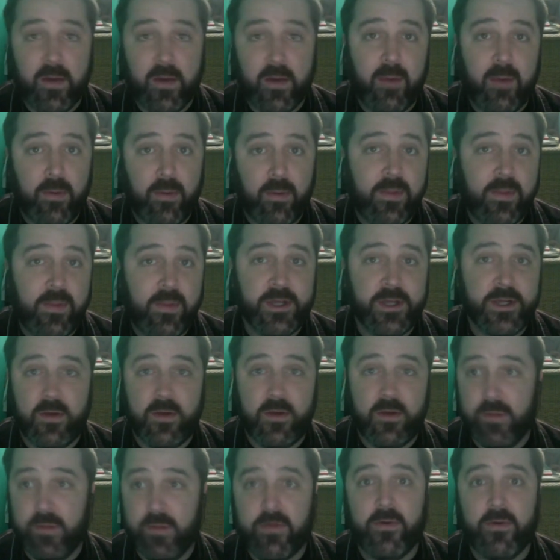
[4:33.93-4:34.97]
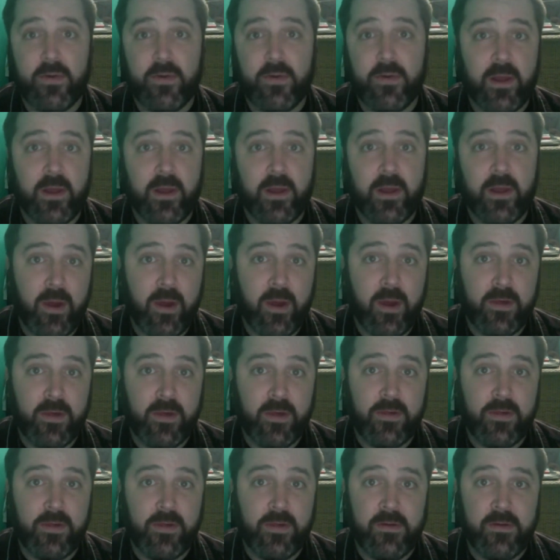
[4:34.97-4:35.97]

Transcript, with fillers: well then she's almost certainly a racist.